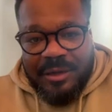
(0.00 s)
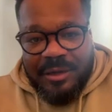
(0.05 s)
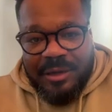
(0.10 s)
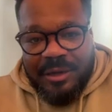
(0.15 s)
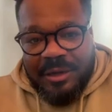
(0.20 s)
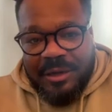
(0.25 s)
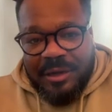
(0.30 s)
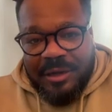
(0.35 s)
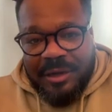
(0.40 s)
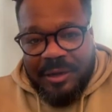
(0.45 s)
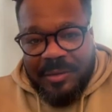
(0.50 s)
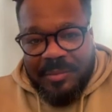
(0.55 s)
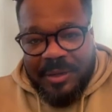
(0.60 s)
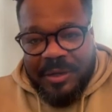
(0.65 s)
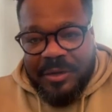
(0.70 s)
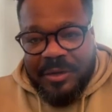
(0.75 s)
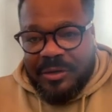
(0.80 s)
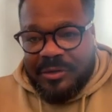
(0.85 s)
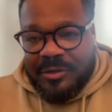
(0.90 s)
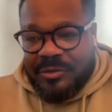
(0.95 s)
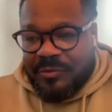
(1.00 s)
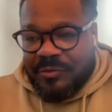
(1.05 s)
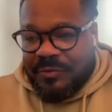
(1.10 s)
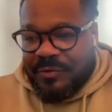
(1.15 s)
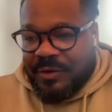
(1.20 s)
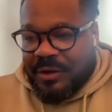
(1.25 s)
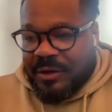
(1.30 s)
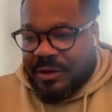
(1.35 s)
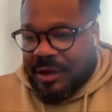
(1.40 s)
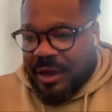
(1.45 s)
Uh, because
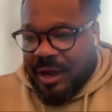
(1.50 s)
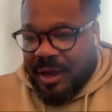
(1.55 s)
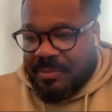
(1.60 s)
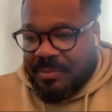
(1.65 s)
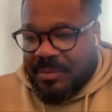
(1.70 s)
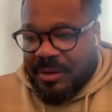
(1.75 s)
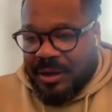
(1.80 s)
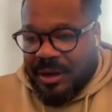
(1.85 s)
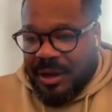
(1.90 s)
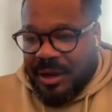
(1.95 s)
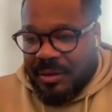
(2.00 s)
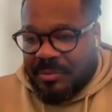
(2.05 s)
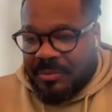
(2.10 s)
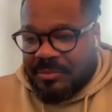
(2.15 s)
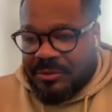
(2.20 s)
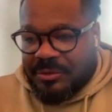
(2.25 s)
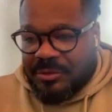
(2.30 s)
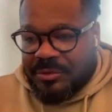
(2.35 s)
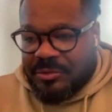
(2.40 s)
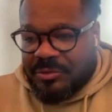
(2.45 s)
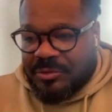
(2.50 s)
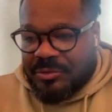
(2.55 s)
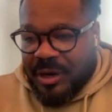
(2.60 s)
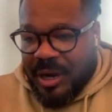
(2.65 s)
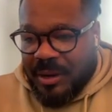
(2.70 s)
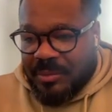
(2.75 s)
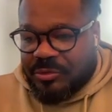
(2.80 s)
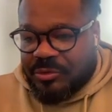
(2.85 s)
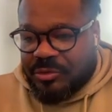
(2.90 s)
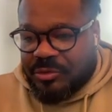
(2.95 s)
you think I'm uh, I'm
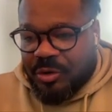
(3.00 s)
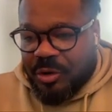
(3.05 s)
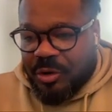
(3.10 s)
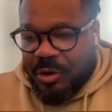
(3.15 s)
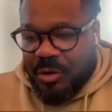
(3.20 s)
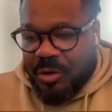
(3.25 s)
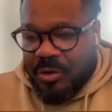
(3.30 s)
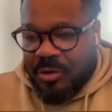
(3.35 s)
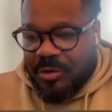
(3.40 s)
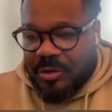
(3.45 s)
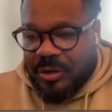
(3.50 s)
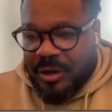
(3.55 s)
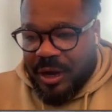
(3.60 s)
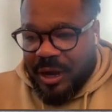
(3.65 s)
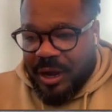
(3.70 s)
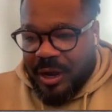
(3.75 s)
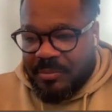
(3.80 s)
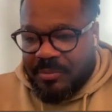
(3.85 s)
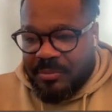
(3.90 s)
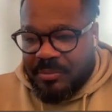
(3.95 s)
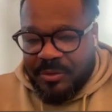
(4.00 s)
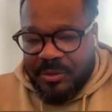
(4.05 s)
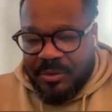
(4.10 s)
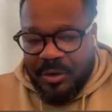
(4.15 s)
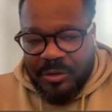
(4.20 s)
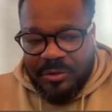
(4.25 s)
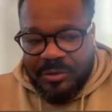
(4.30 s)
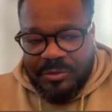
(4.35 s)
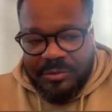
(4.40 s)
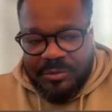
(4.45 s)
too I'm too old.
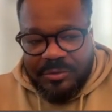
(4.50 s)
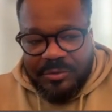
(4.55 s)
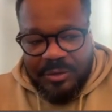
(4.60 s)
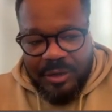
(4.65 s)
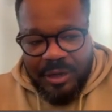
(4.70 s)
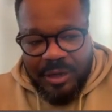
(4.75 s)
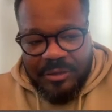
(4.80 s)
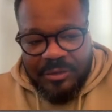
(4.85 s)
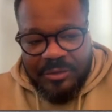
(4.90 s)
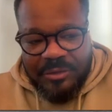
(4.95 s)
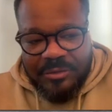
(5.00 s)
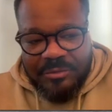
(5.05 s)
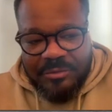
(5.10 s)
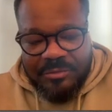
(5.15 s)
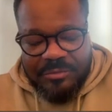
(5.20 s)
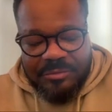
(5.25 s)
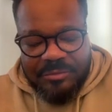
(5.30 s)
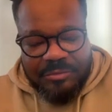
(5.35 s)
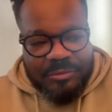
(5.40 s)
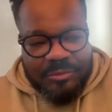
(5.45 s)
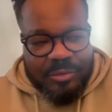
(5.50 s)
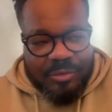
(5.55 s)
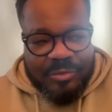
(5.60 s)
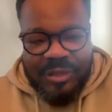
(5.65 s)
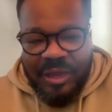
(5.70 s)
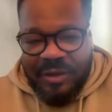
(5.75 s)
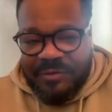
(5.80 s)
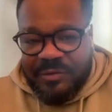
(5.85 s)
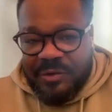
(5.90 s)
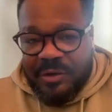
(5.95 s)
I'm not at
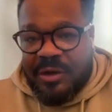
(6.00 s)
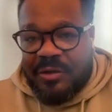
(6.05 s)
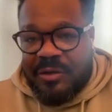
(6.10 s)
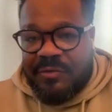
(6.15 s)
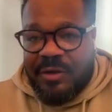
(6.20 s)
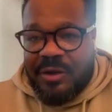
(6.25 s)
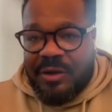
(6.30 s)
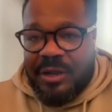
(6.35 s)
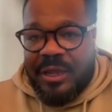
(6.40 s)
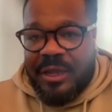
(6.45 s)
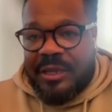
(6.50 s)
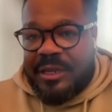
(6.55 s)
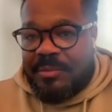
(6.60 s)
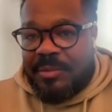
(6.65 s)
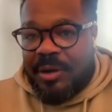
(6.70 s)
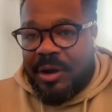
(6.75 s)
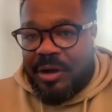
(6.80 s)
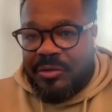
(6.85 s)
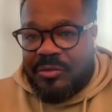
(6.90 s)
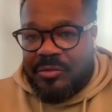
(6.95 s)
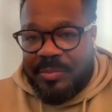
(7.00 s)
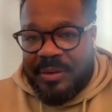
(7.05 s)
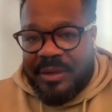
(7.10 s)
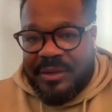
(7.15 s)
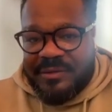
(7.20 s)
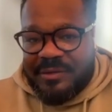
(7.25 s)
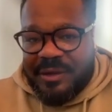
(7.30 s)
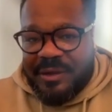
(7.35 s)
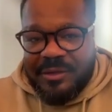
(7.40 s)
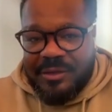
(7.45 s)
don't have the level anymore to
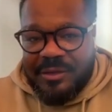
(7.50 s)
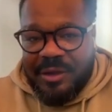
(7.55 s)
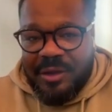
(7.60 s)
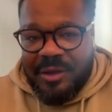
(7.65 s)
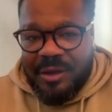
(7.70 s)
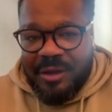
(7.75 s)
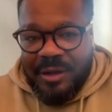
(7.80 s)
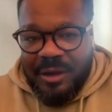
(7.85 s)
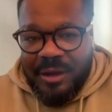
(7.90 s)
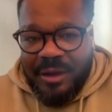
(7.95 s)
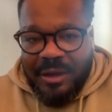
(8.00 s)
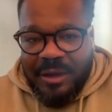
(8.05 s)
play center.